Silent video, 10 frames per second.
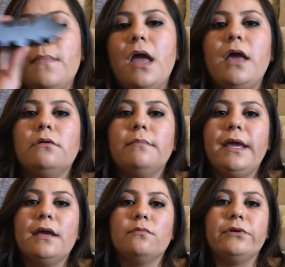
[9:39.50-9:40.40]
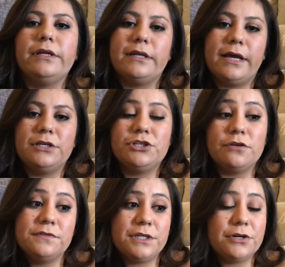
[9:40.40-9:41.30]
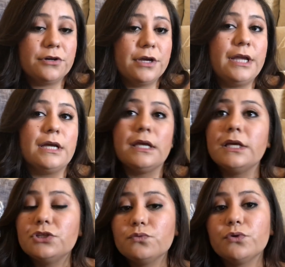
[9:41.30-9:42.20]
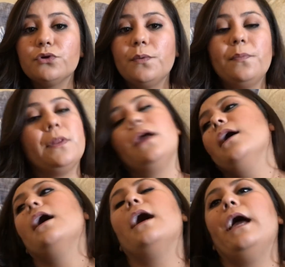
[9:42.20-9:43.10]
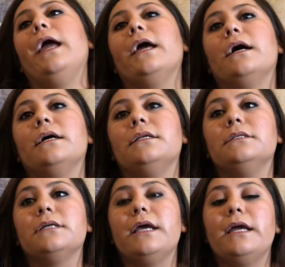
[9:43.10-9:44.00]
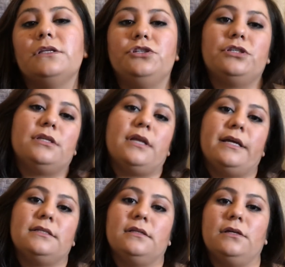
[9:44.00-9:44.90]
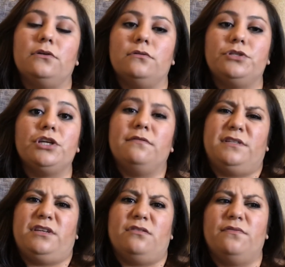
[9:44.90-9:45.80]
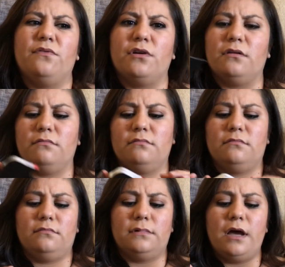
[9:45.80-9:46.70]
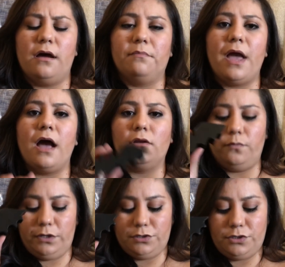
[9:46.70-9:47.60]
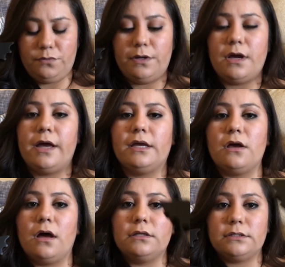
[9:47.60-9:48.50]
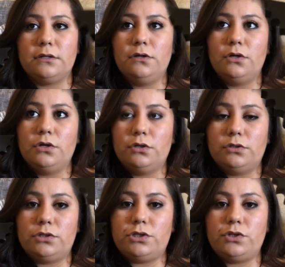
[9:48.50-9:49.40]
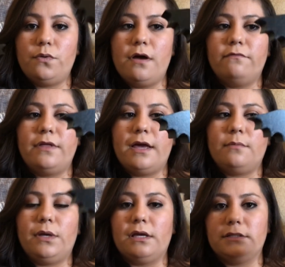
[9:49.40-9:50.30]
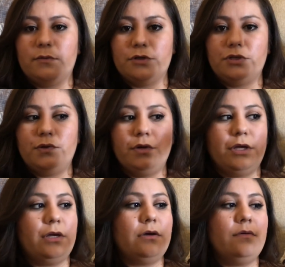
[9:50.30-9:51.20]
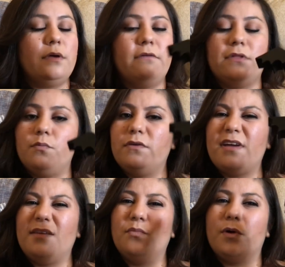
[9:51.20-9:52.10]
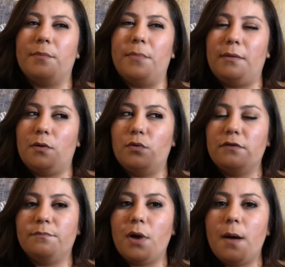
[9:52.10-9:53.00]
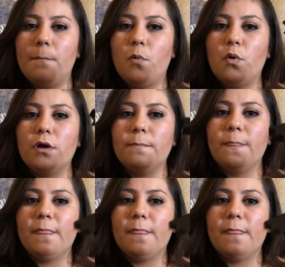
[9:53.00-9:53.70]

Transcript: It'll make a really nice shelf sitter in a kid's room, and it's just a nice little shelf sitter for Halloween too. And I got 2 of them because they were too cute. If they would have had more, I maybe would have bought more,